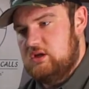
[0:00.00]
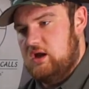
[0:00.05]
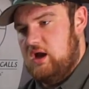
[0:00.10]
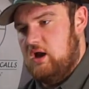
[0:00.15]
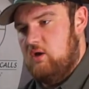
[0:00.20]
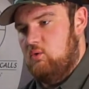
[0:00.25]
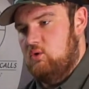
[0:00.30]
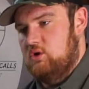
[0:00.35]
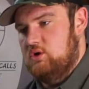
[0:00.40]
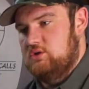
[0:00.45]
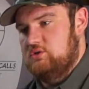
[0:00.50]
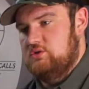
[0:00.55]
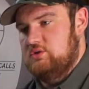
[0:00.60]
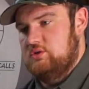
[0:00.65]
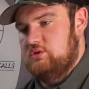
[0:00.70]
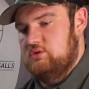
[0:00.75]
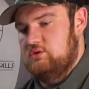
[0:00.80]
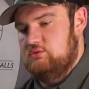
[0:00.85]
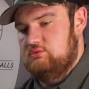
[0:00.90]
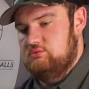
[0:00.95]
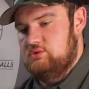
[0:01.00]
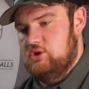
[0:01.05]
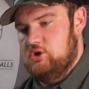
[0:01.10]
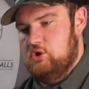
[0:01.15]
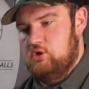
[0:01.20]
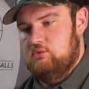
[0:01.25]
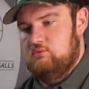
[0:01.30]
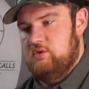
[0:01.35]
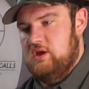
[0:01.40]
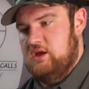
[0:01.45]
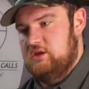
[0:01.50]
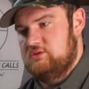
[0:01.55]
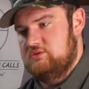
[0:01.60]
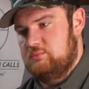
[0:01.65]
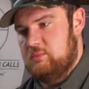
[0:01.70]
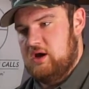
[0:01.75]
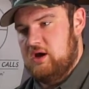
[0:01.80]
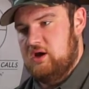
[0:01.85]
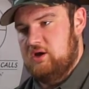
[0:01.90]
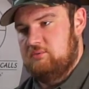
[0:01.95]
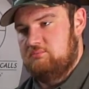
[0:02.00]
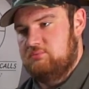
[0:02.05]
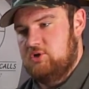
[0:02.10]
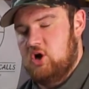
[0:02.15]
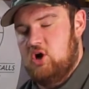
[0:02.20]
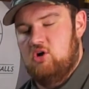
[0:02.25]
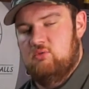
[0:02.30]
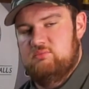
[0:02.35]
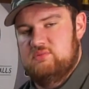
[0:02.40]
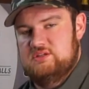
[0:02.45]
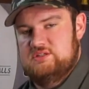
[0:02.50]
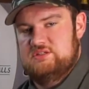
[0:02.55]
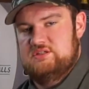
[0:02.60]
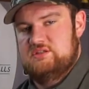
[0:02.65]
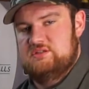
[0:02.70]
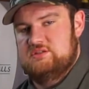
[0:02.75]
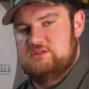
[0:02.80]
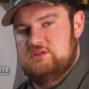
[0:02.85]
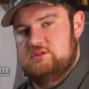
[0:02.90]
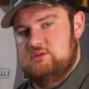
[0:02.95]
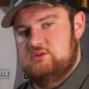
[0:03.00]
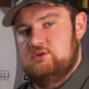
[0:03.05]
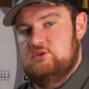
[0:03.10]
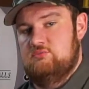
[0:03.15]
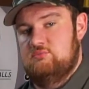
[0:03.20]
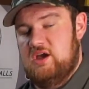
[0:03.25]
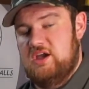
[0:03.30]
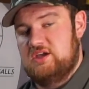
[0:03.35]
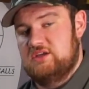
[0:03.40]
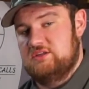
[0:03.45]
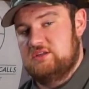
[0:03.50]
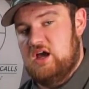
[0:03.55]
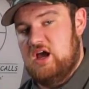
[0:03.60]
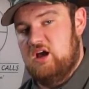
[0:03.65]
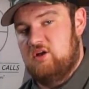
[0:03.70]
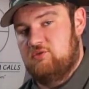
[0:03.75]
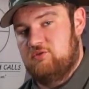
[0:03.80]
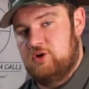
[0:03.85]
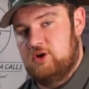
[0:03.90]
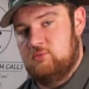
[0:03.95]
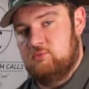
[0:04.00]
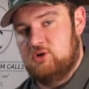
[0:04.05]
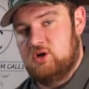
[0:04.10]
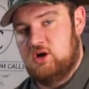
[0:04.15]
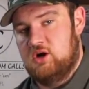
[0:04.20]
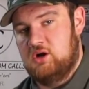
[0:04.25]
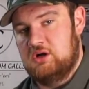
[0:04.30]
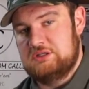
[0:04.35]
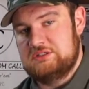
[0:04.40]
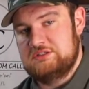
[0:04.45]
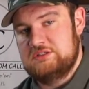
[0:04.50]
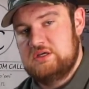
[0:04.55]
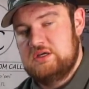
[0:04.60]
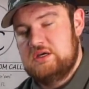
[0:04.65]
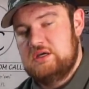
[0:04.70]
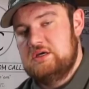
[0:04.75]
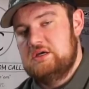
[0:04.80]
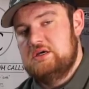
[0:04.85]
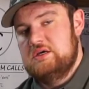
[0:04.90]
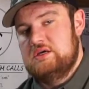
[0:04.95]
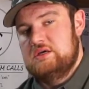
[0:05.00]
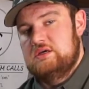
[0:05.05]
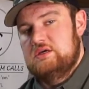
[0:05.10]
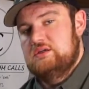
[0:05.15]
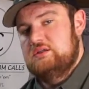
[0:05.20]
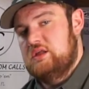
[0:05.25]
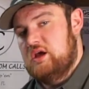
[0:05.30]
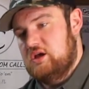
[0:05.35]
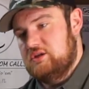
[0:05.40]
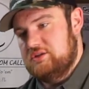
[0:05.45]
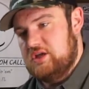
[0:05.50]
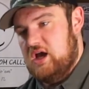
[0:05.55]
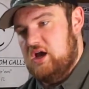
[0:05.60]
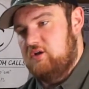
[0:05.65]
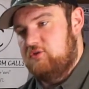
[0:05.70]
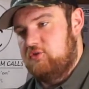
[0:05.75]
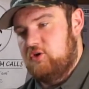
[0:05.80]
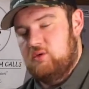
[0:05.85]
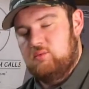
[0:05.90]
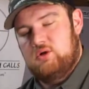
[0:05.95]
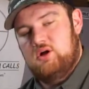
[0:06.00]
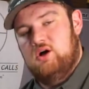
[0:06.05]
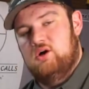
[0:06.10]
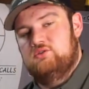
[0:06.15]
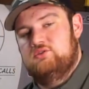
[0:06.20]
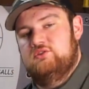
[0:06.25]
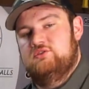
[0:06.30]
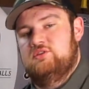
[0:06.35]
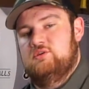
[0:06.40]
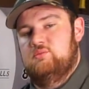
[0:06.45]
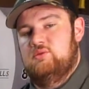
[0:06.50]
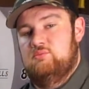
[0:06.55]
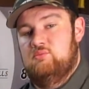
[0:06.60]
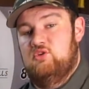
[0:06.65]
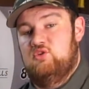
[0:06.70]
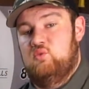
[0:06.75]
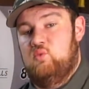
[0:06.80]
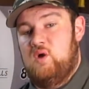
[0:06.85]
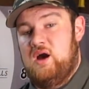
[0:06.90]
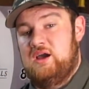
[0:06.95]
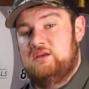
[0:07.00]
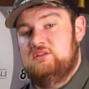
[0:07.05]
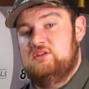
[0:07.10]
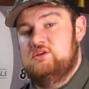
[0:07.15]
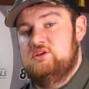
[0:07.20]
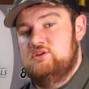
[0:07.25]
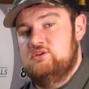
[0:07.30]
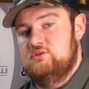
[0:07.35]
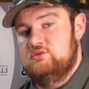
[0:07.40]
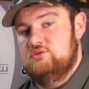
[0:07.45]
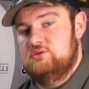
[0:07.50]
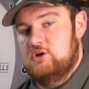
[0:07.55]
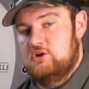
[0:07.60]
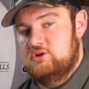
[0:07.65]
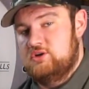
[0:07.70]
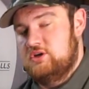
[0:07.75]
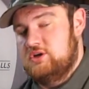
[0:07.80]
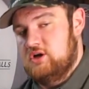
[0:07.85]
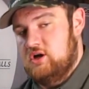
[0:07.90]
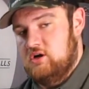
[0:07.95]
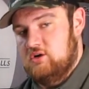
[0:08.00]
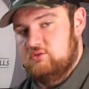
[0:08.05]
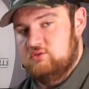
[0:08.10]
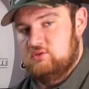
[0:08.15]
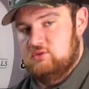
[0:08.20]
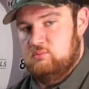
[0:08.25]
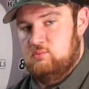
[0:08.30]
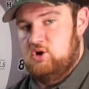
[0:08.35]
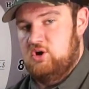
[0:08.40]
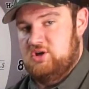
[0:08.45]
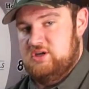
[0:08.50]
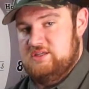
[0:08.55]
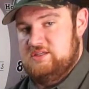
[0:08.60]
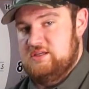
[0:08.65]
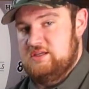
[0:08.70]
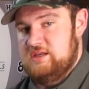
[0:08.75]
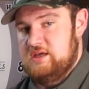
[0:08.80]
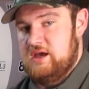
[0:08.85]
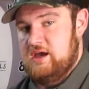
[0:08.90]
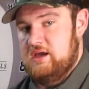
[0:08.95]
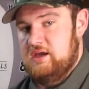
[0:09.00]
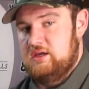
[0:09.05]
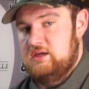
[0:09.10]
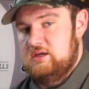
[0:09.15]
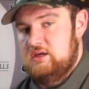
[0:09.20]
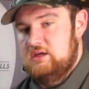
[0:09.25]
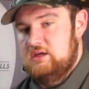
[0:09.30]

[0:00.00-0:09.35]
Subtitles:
I wanted to, advance my call business into making diaphragm calls. Now, diaphragm calls are some of the most widely used turkey calls on the market today,